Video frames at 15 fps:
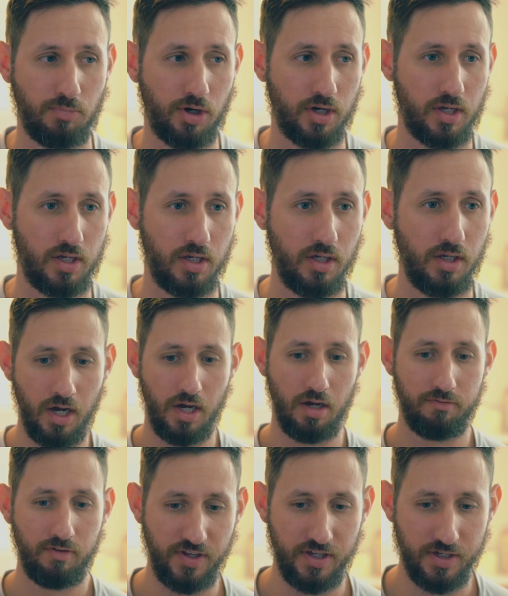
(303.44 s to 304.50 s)
market
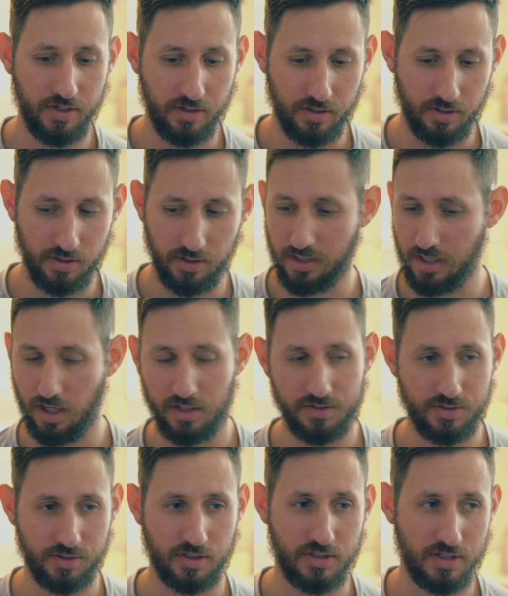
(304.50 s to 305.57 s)
of fear, the
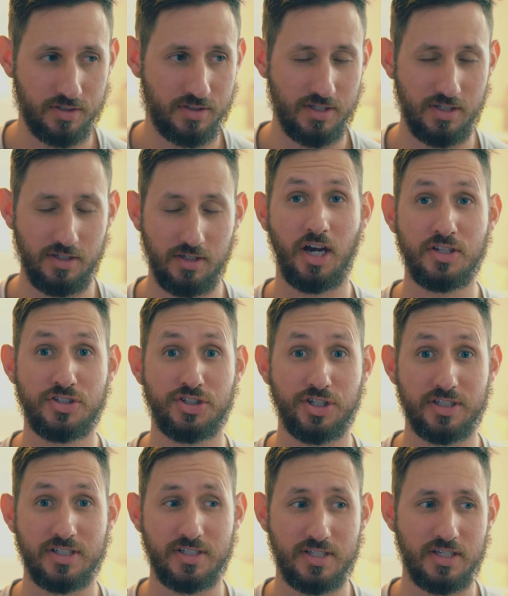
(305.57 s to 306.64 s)
uncertainty,
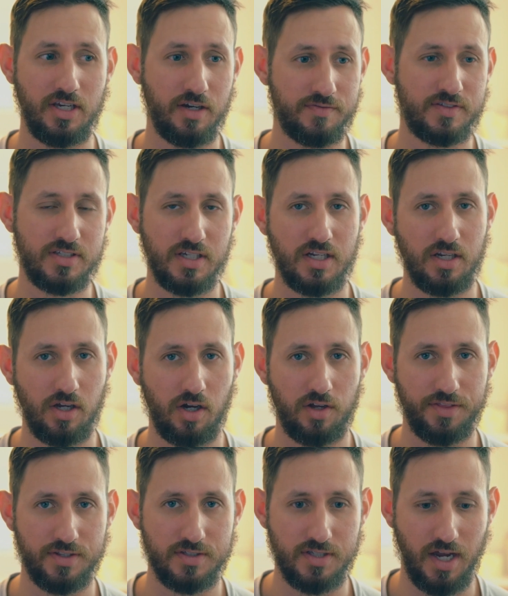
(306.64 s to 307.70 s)
uncertainty of sitting on
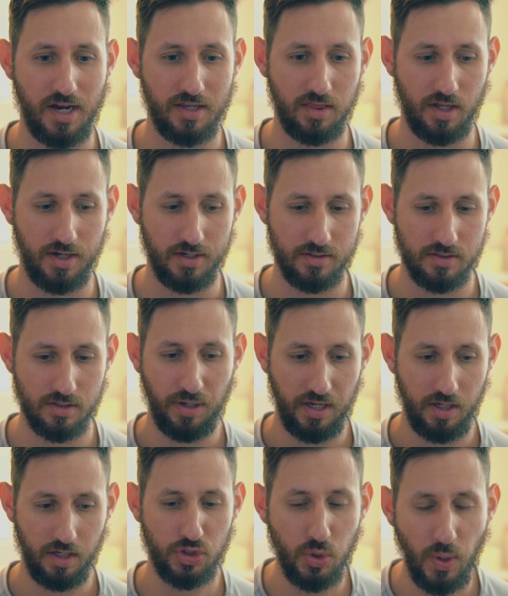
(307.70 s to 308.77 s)
the sideline.
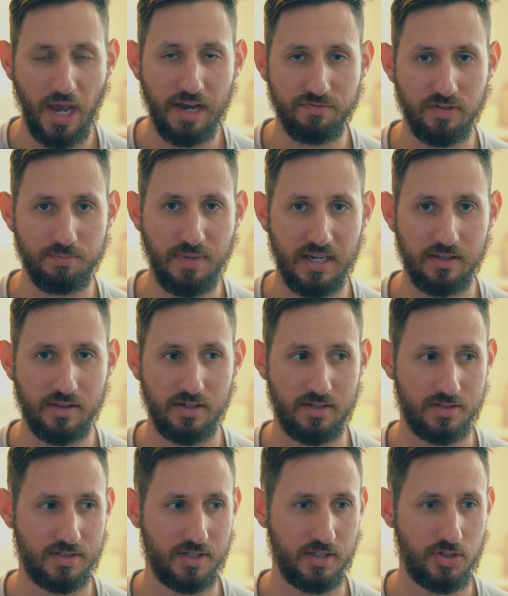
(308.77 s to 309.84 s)
But you have to make the
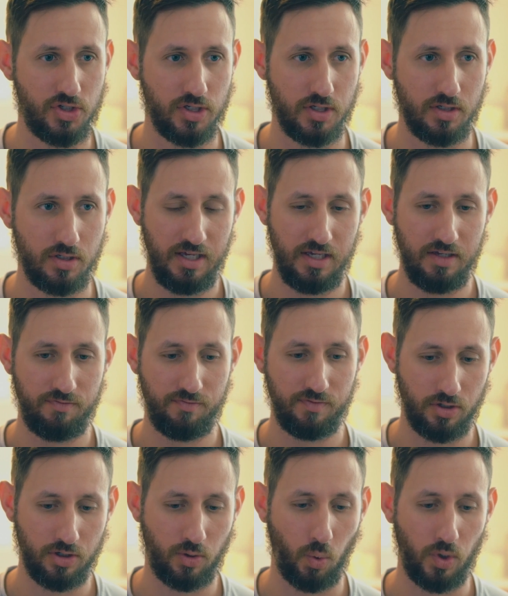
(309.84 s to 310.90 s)
decision if
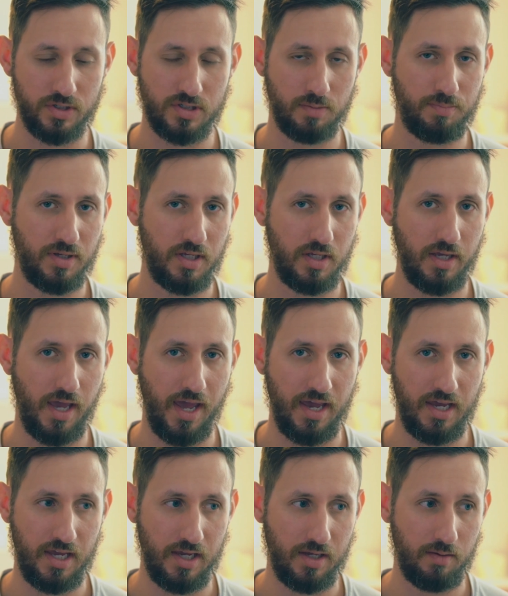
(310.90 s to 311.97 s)
you're going to be
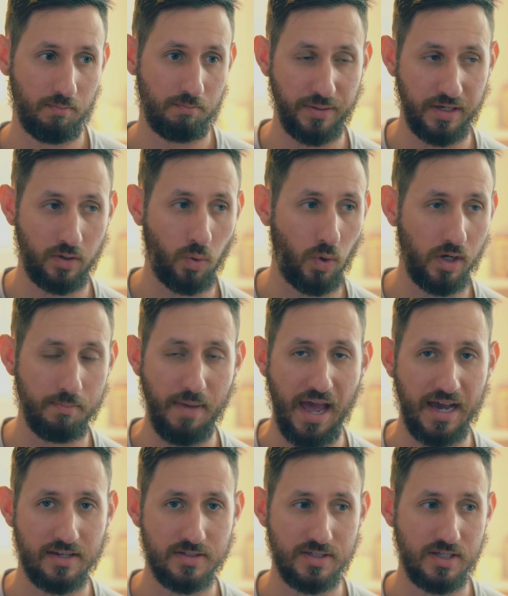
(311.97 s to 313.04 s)
a Bitcoin
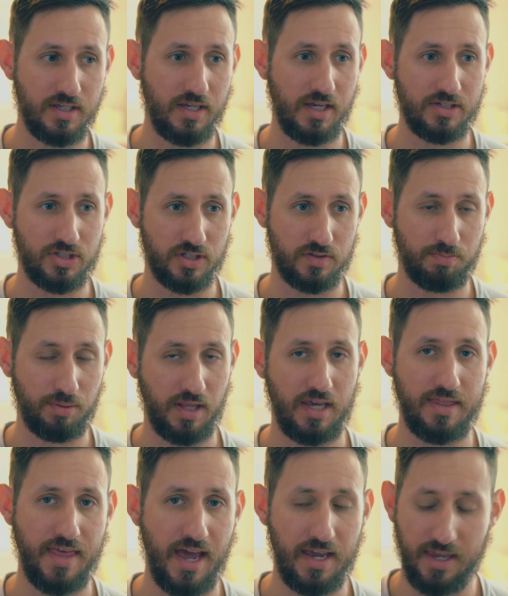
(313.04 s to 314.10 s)
maxi and just play
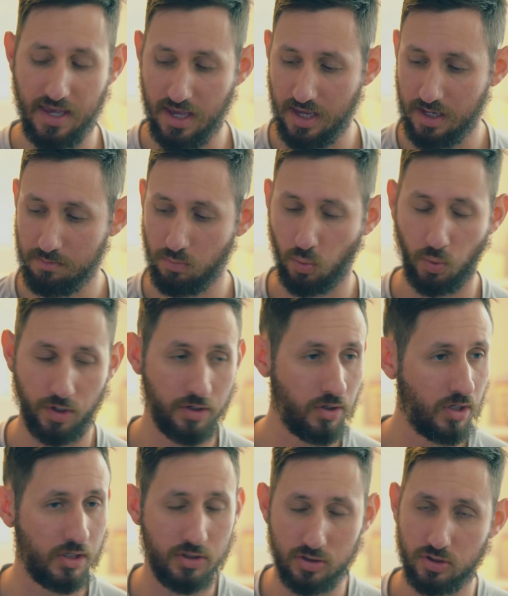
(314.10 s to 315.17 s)
that game, or are you
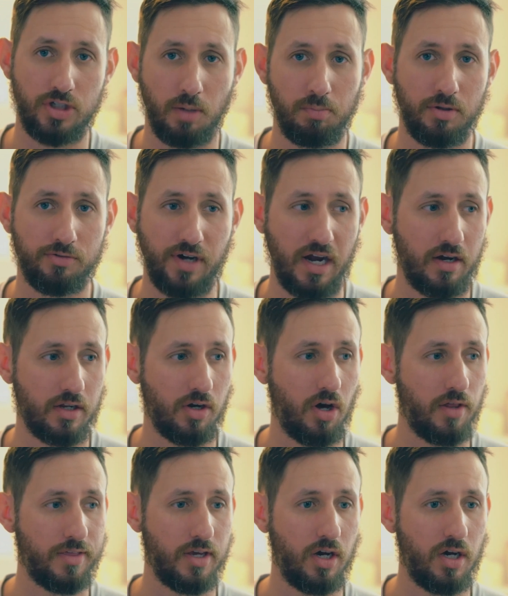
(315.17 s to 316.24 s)
going to jumble around in
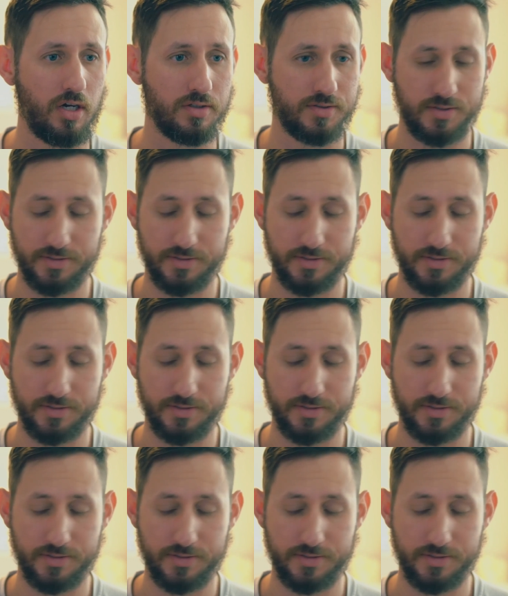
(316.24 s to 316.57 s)
all the alts?